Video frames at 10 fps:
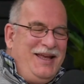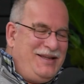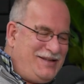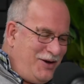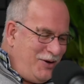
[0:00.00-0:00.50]

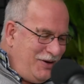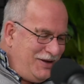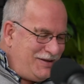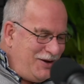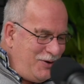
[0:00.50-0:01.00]
So
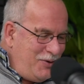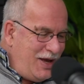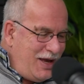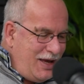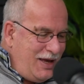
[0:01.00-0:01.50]

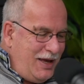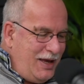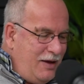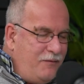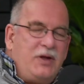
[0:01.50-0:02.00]

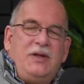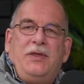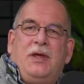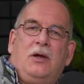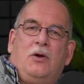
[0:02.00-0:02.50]
what
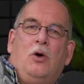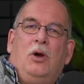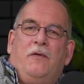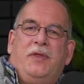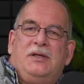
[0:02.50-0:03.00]
is the
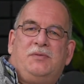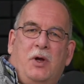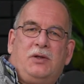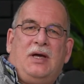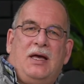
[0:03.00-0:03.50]
goal of this
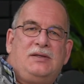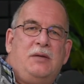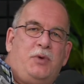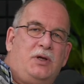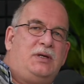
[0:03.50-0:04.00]
podcast
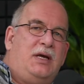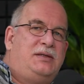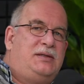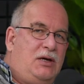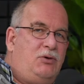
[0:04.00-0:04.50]
and
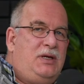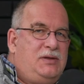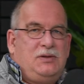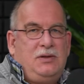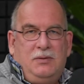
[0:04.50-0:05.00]
podcast
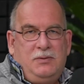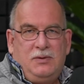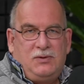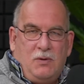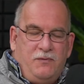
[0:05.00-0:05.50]
series?
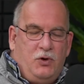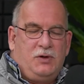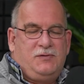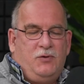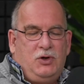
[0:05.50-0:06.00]
Some
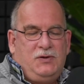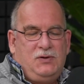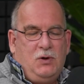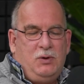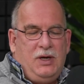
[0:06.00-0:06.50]
first words
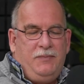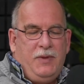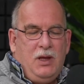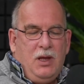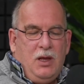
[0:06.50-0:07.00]
only,
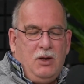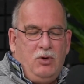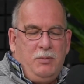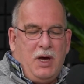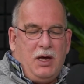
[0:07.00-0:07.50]

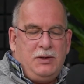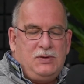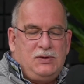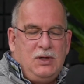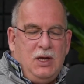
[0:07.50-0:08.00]

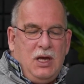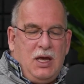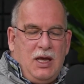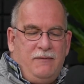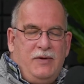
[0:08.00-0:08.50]
remarks.
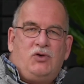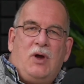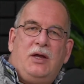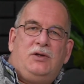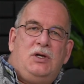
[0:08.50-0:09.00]
We
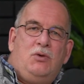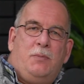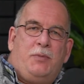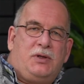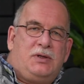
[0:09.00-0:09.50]
tried to do a
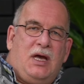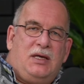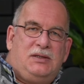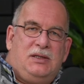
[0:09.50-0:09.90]
podcast.